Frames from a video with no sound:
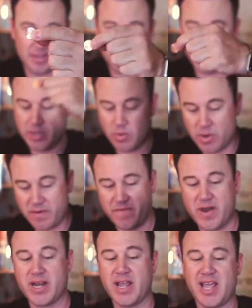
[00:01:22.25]
We don't want to
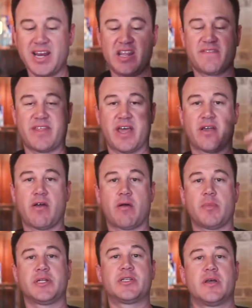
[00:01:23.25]
find any of that
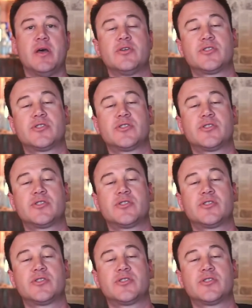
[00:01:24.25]
garbage.